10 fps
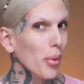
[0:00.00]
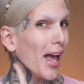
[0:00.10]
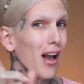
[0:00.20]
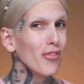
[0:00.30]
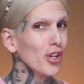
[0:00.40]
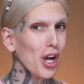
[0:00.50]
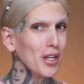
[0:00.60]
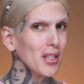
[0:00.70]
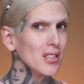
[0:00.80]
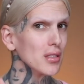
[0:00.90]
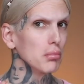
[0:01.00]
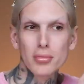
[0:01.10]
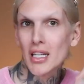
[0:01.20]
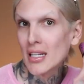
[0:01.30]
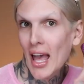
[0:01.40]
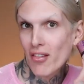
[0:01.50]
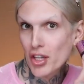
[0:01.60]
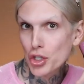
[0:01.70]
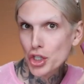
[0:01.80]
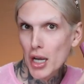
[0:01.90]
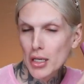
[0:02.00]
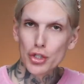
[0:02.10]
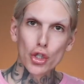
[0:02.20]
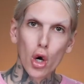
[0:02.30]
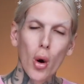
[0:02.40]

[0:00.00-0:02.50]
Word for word: but half your audience didn't have their shade. At